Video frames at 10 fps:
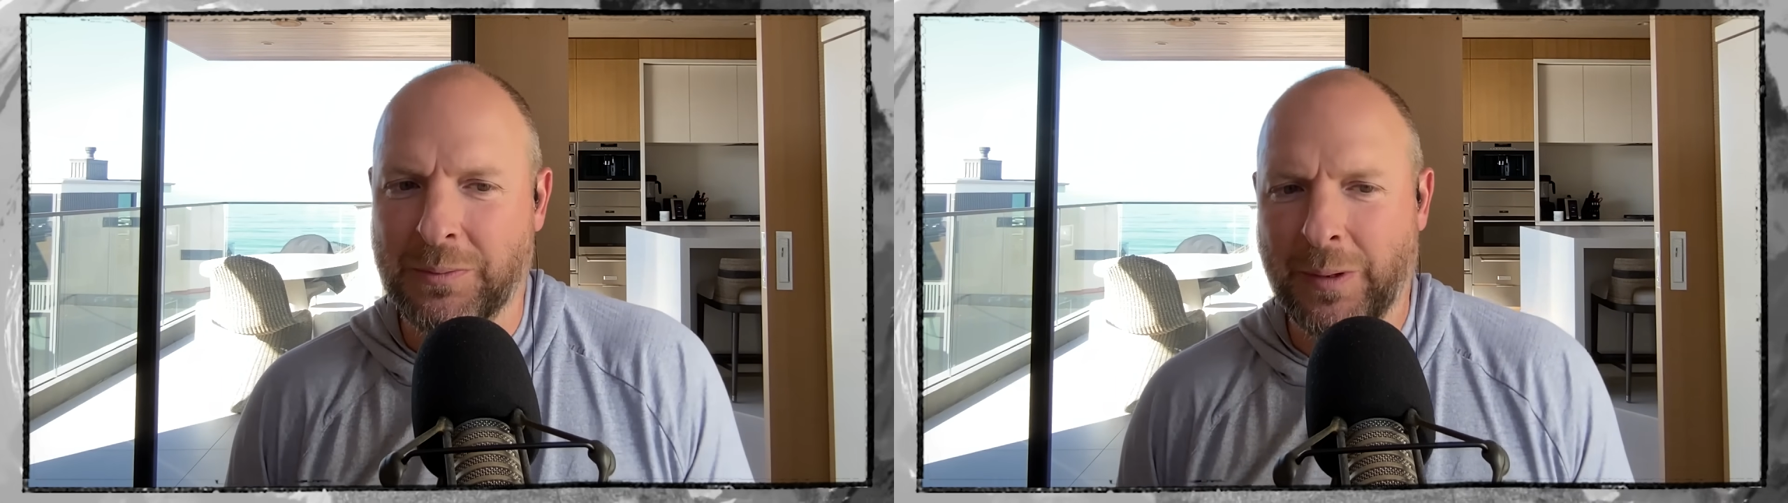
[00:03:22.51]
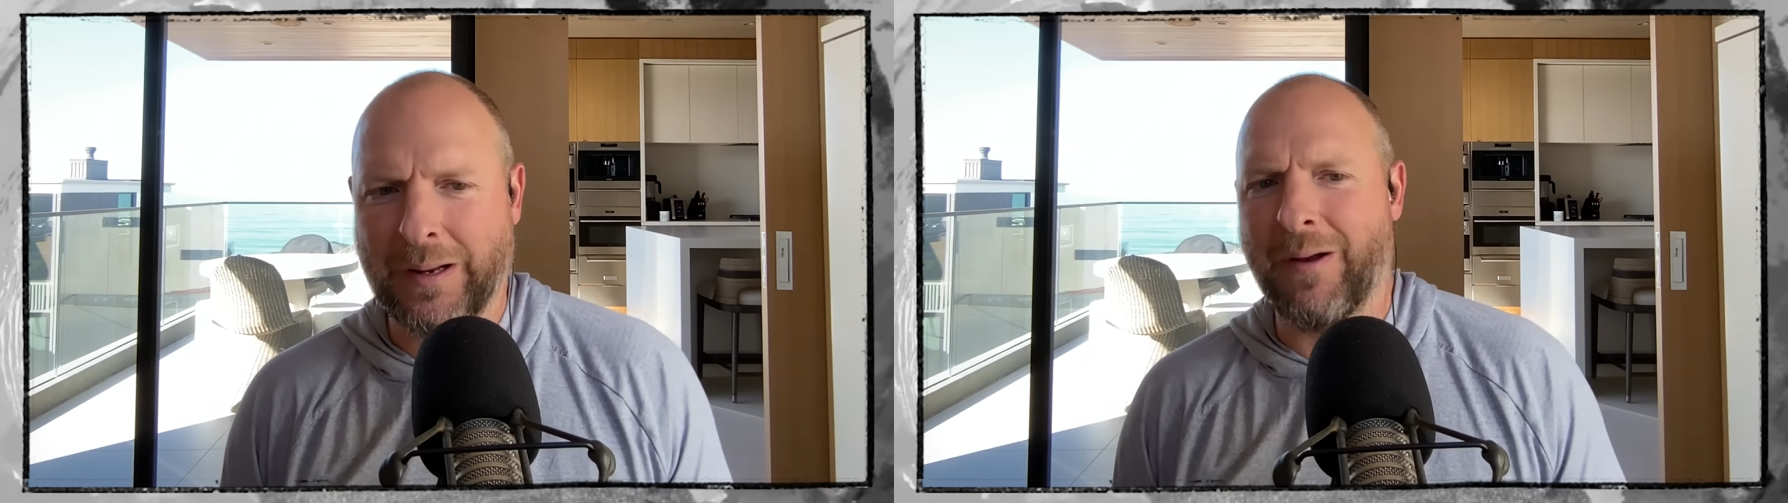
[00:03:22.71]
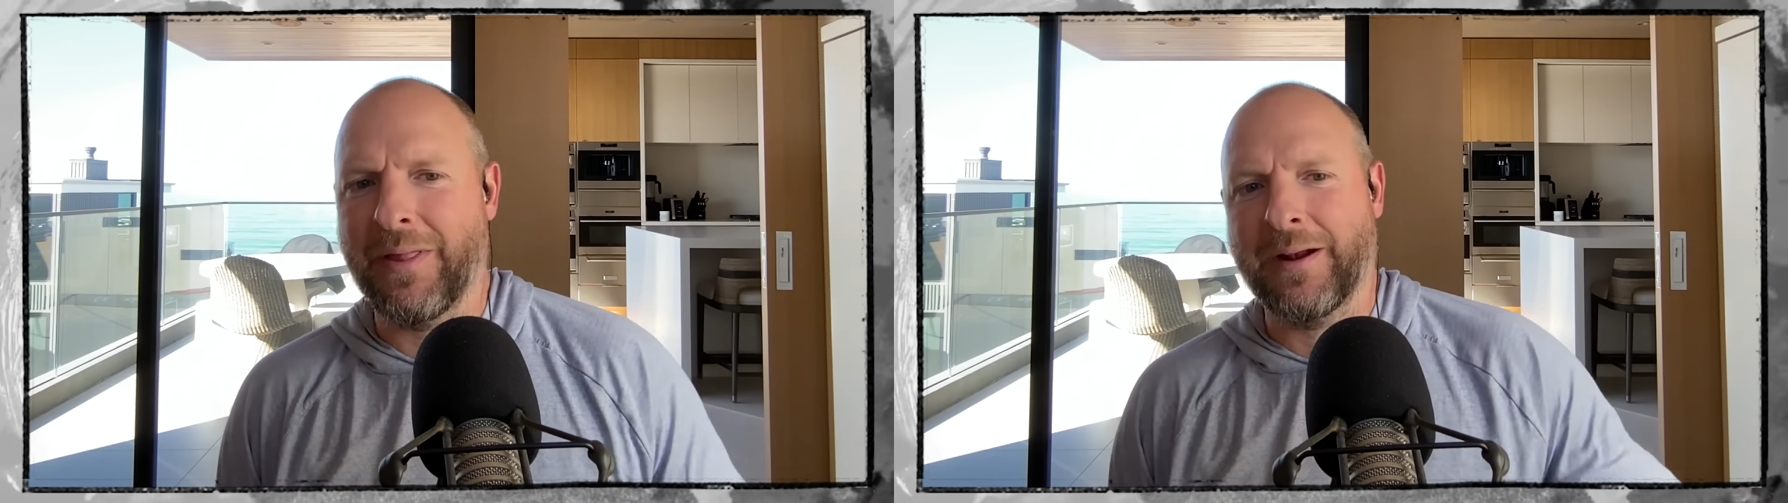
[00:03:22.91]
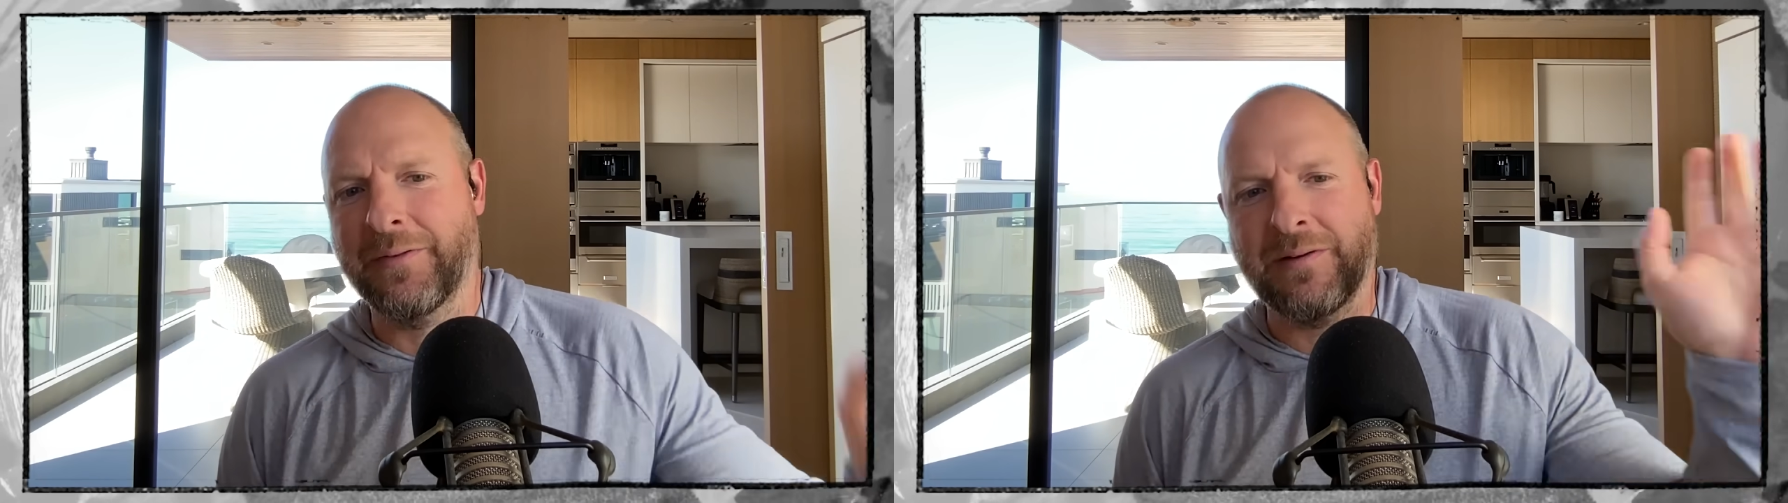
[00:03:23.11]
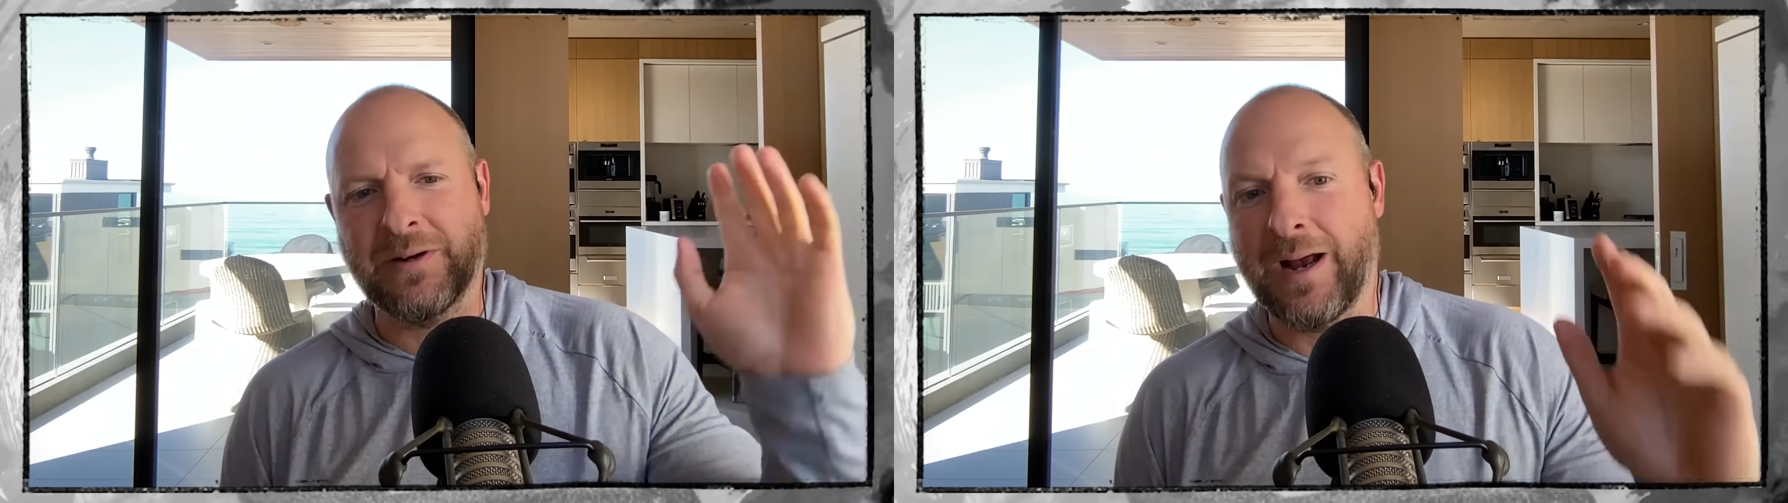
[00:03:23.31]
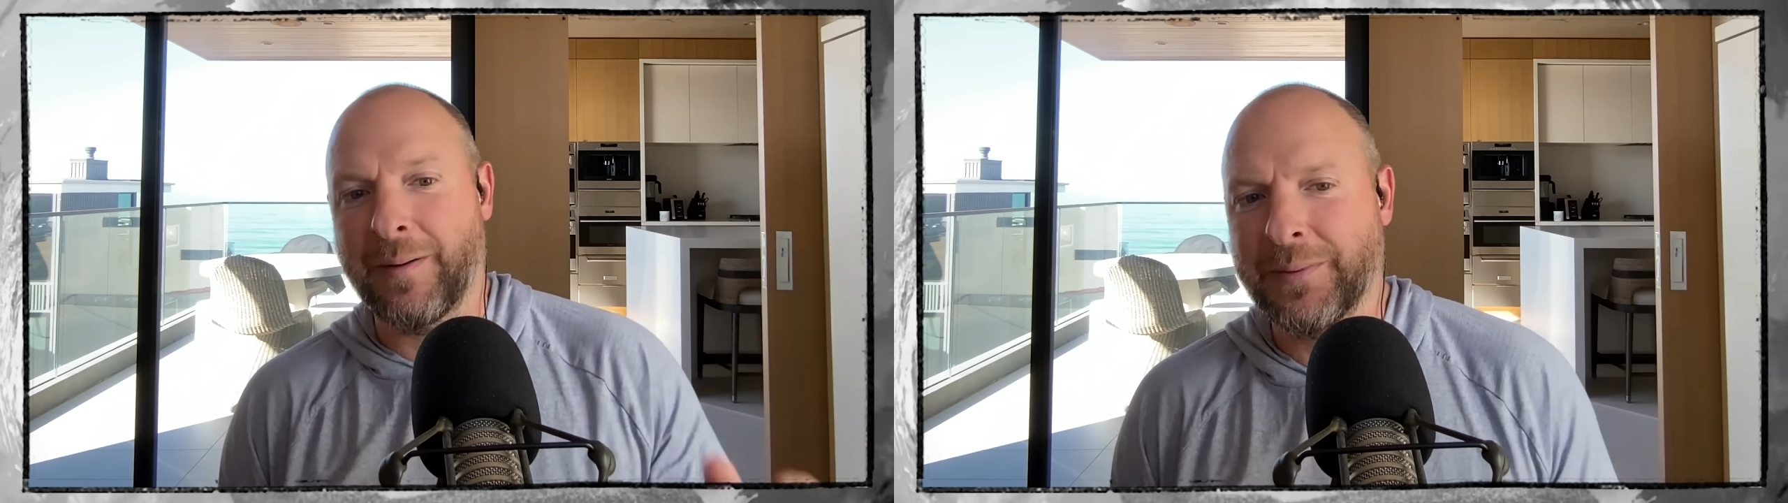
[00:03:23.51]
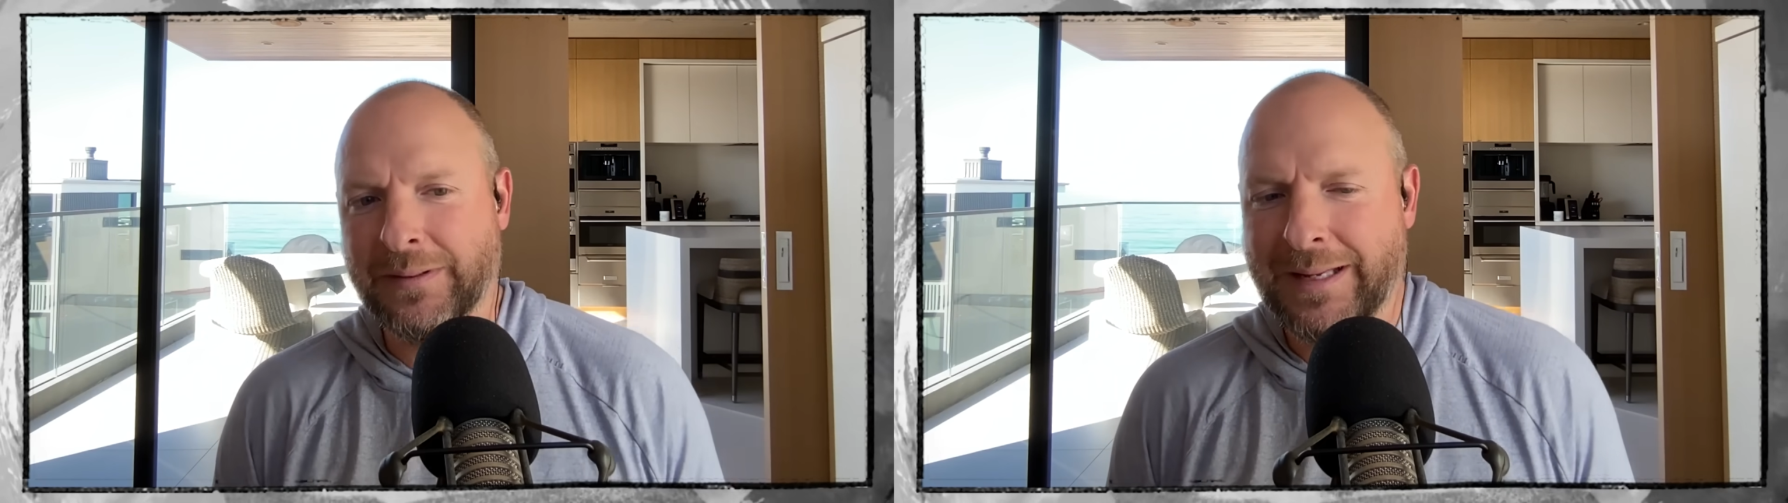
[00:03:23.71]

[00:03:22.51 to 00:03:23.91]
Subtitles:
We're like, oh, that'll never happen.